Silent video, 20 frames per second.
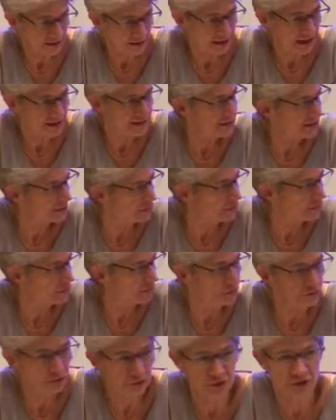That's the
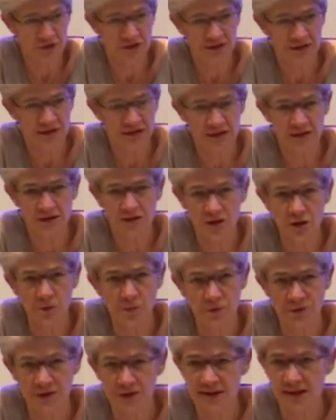first thing. Stop
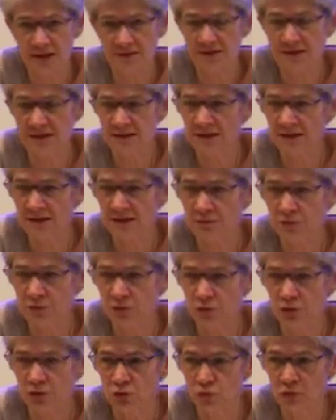austerity.
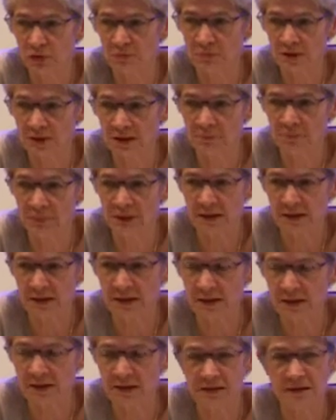What do we mean by
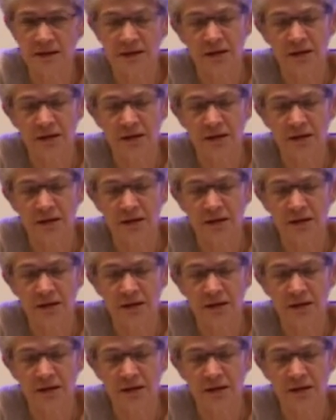that?